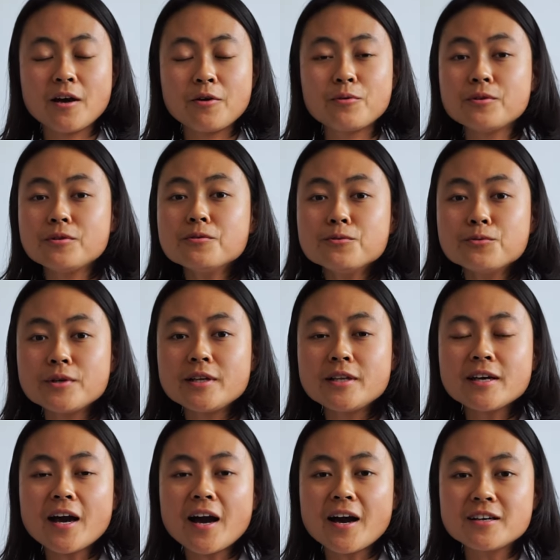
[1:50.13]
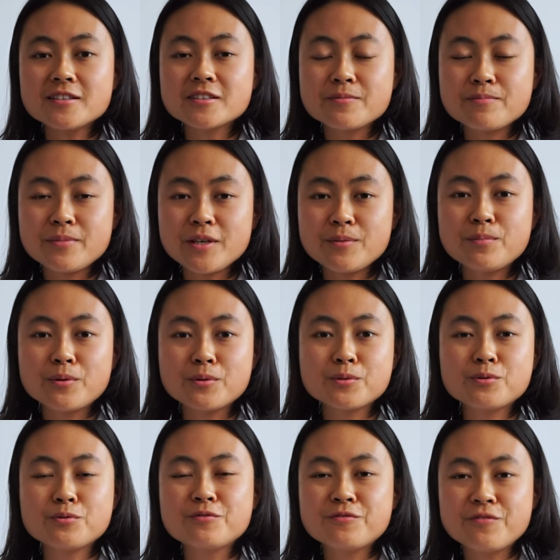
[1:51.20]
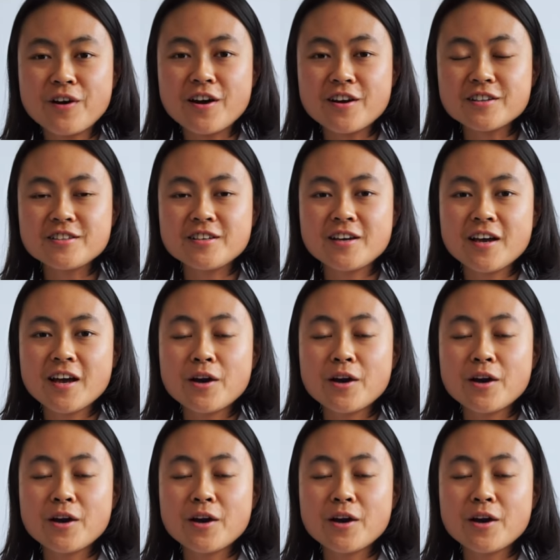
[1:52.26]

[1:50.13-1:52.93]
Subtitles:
We don't really ask people to fart.